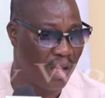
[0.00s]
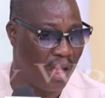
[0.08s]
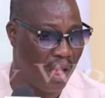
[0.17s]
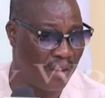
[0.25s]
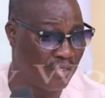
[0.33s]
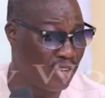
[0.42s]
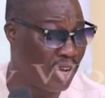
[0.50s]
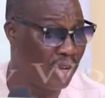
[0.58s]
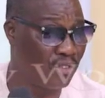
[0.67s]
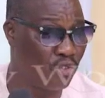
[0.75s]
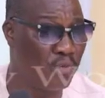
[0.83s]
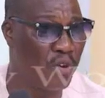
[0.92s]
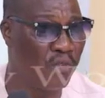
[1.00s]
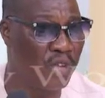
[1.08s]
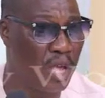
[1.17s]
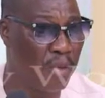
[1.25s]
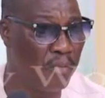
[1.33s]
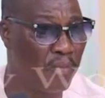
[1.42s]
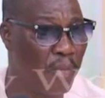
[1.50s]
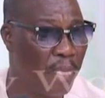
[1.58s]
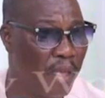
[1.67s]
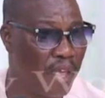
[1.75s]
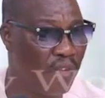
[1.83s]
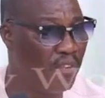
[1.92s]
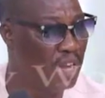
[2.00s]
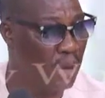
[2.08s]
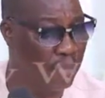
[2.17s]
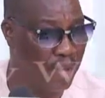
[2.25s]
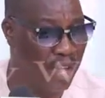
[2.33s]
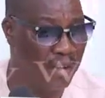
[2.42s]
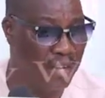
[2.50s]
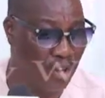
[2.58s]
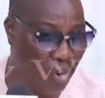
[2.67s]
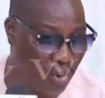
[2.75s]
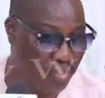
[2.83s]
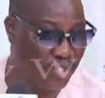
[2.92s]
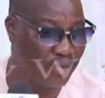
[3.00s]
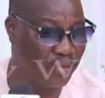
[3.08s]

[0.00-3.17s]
And some of them even appear in court.